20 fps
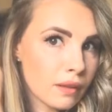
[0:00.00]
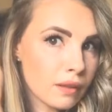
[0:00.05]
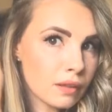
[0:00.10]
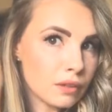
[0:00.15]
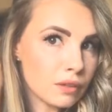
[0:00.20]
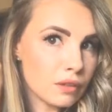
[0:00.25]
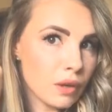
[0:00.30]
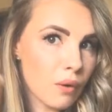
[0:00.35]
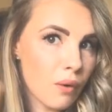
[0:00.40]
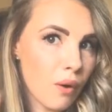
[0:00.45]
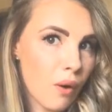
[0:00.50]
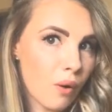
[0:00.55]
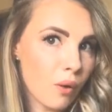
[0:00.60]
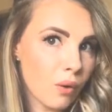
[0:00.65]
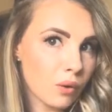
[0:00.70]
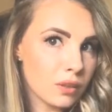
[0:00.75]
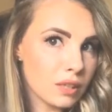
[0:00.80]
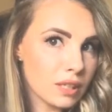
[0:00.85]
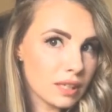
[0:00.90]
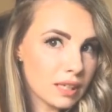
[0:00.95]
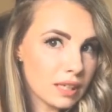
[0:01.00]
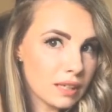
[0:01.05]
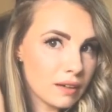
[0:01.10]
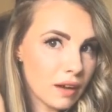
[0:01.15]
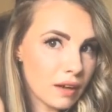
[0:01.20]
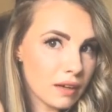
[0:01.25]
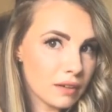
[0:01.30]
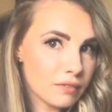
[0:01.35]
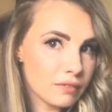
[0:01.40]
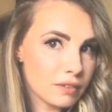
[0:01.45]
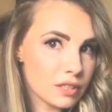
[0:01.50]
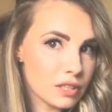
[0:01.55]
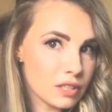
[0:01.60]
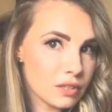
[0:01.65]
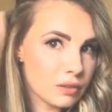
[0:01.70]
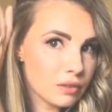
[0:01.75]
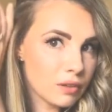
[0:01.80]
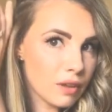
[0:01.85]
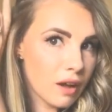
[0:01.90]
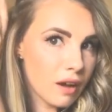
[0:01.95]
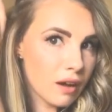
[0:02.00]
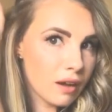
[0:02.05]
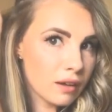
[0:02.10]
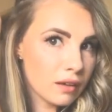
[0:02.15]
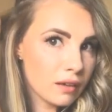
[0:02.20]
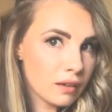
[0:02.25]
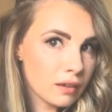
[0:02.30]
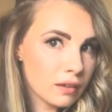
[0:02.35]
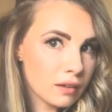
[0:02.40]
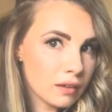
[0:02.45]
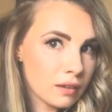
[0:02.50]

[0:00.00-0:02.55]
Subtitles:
You don't hold the heat on it for too long.